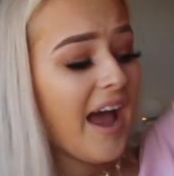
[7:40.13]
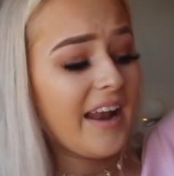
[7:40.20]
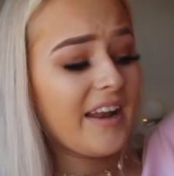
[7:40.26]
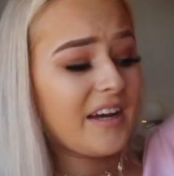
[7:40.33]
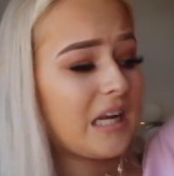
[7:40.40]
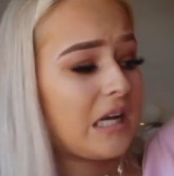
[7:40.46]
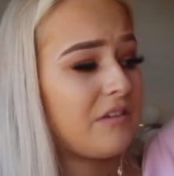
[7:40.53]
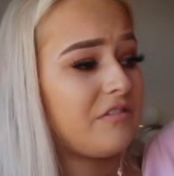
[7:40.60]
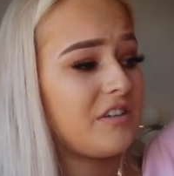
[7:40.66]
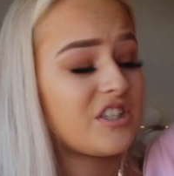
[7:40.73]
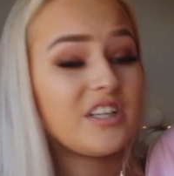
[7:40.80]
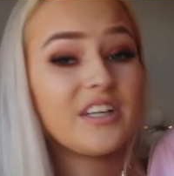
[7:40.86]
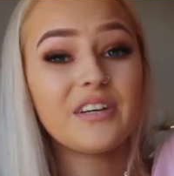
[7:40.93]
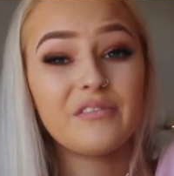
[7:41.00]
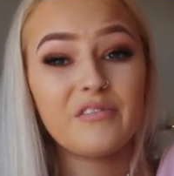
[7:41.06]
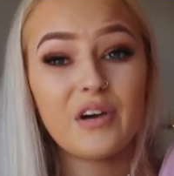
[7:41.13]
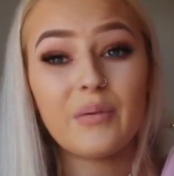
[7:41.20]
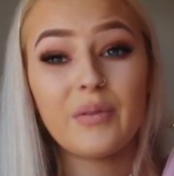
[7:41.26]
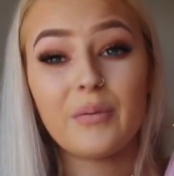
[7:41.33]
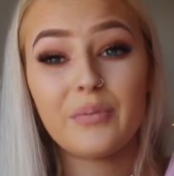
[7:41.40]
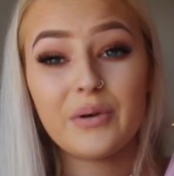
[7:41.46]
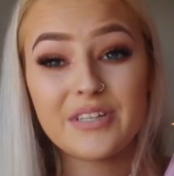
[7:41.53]
And I can officially
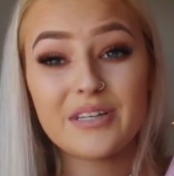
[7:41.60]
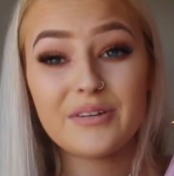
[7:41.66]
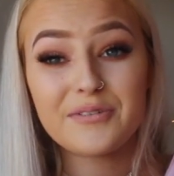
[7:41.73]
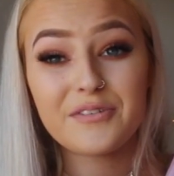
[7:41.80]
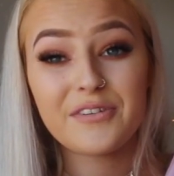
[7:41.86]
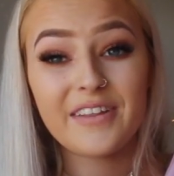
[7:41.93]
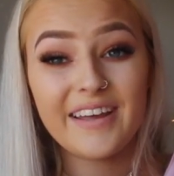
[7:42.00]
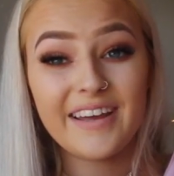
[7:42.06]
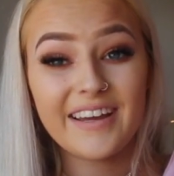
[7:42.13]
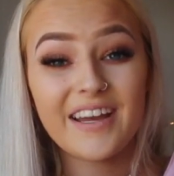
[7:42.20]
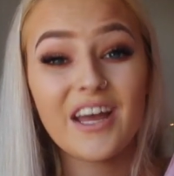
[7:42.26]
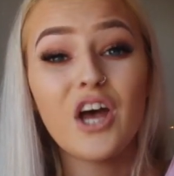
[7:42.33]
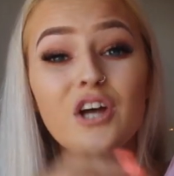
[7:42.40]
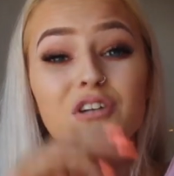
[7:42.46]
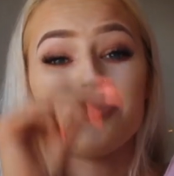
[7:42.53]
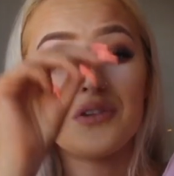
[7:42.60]
confirm that Pretty Little Thing